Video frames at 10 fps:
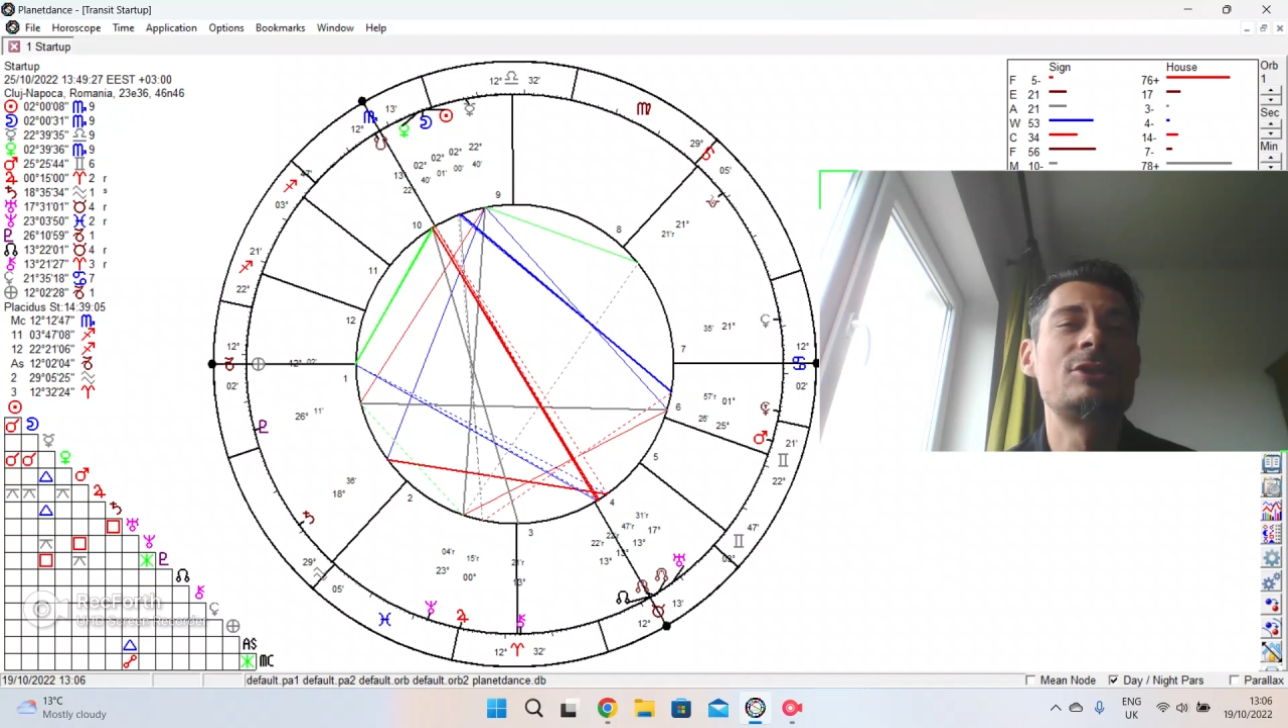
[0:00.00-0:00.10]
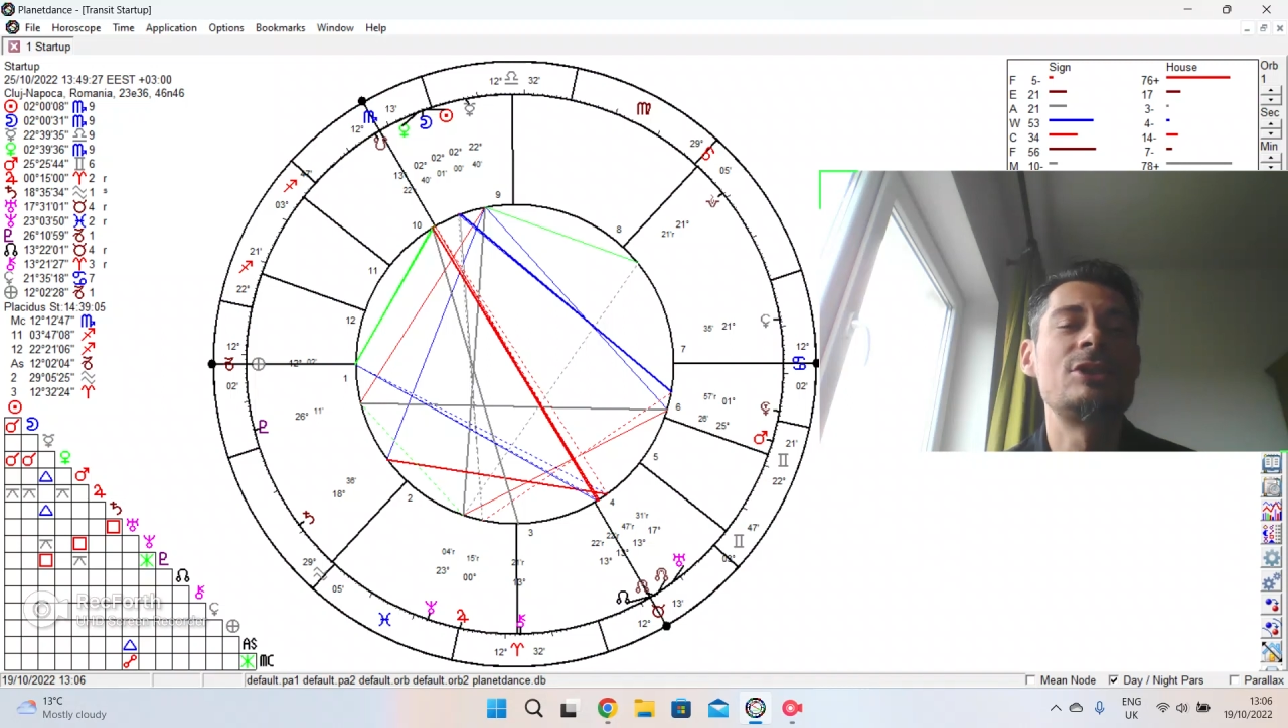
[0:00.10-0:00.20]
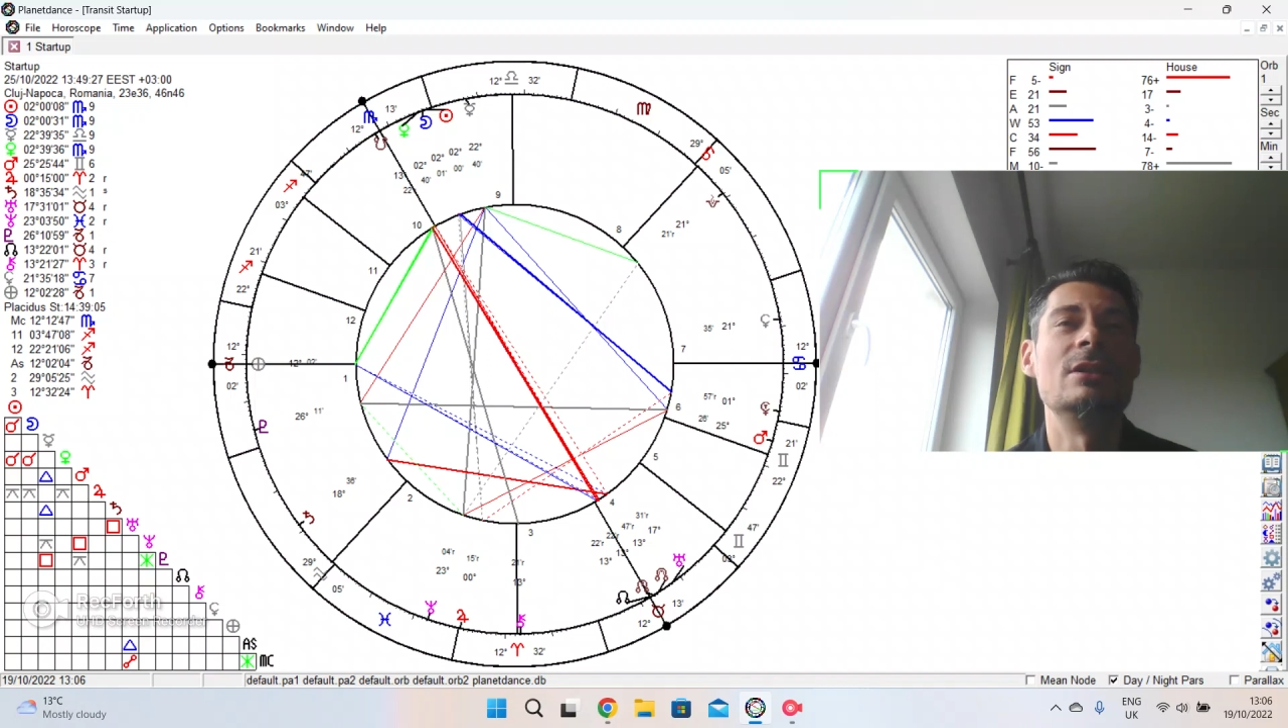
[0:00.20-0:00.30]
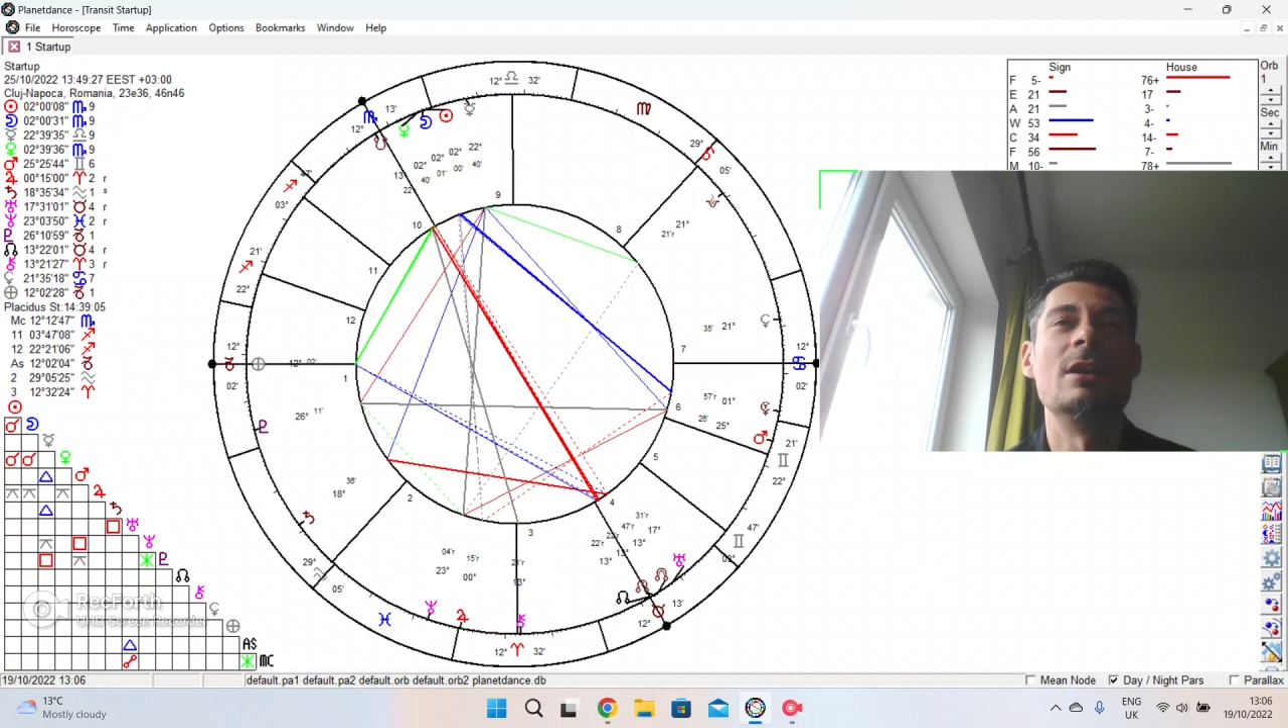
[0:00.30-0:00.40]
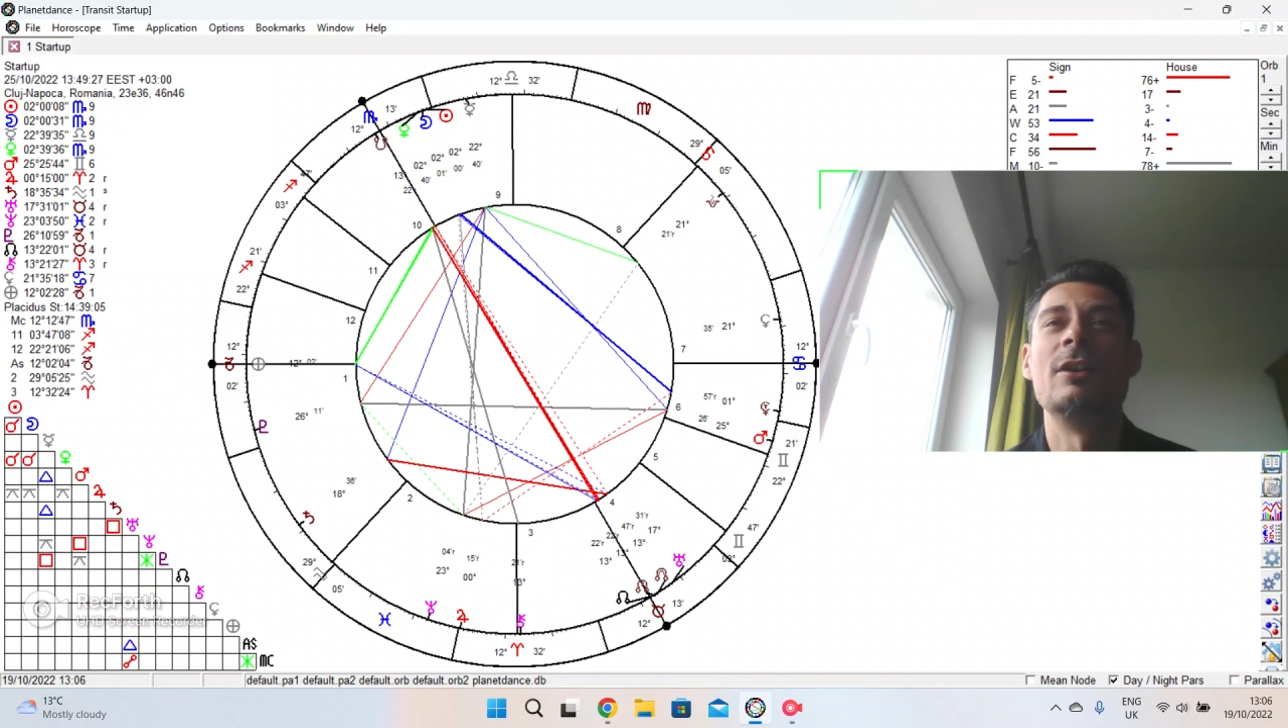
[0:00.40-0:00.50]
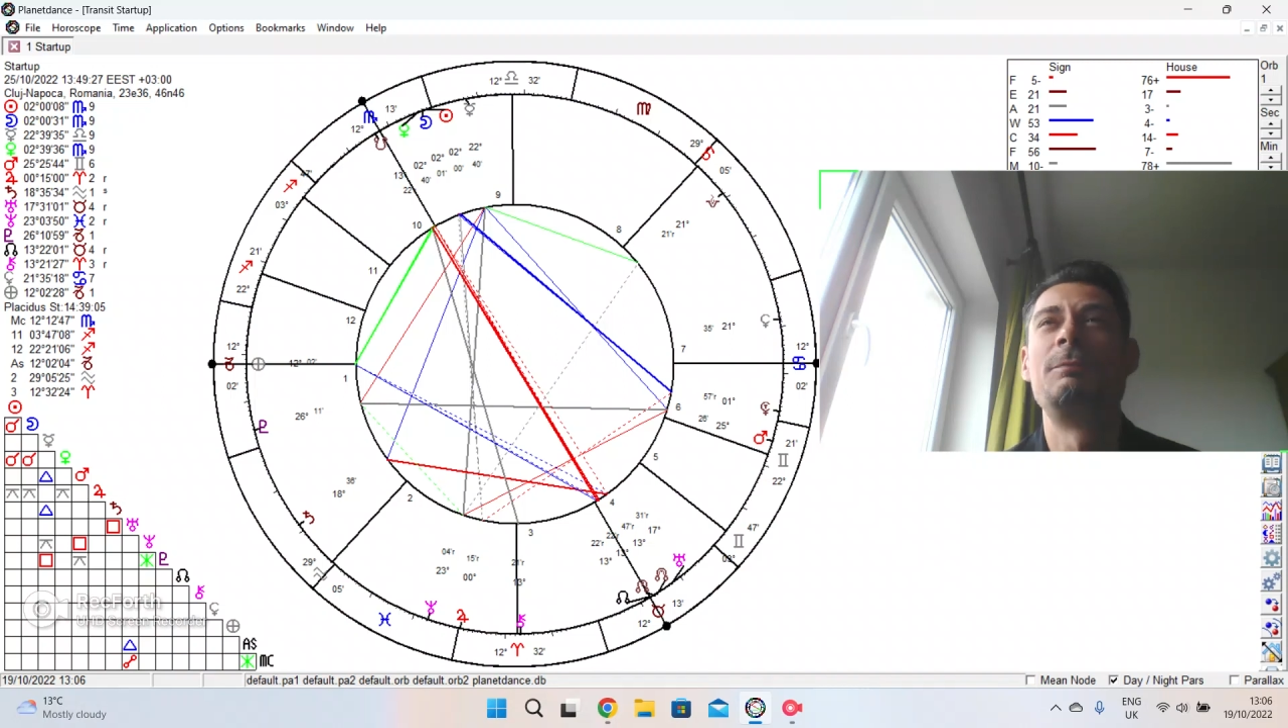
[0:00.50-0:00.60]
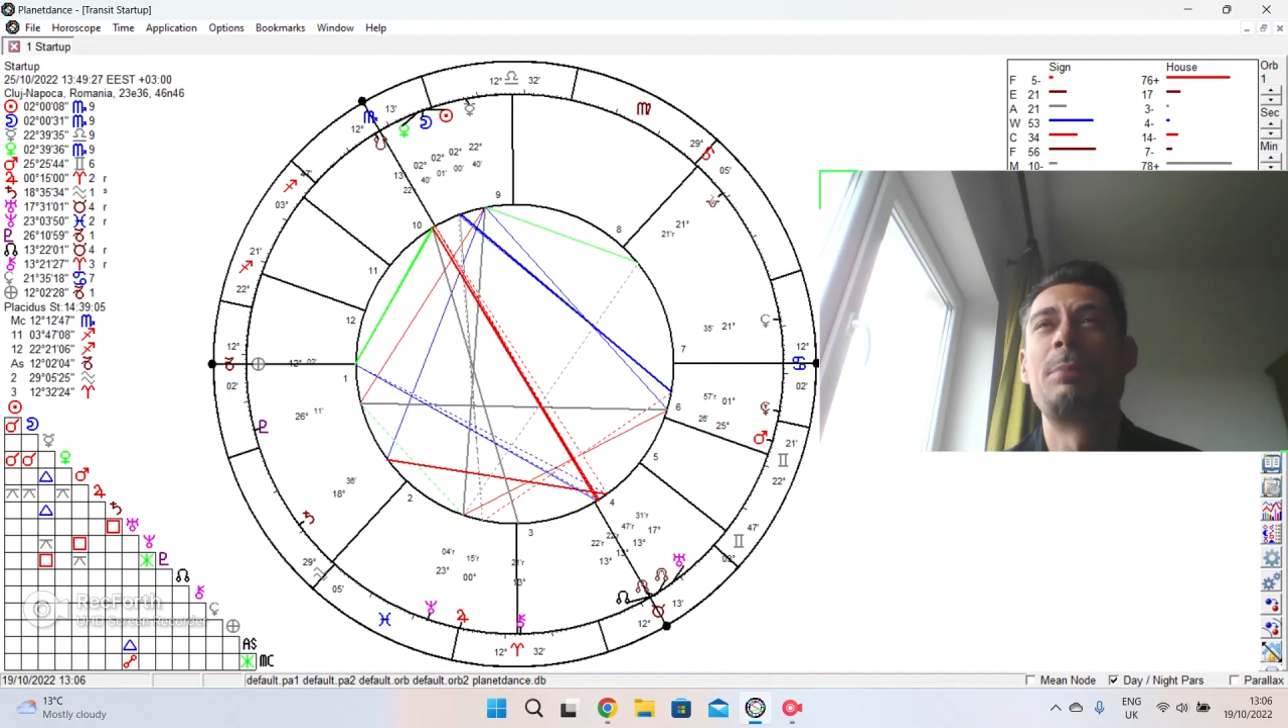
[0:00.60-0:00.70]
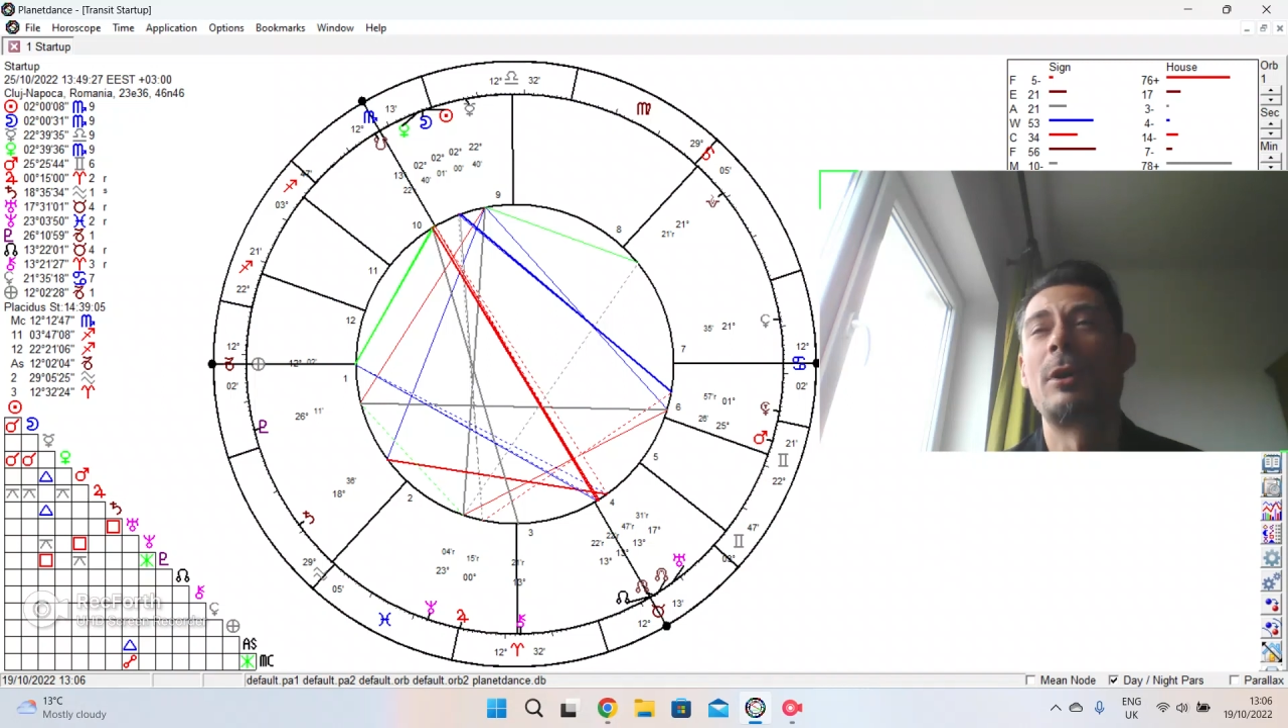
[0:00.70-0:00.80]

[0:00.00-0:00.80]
is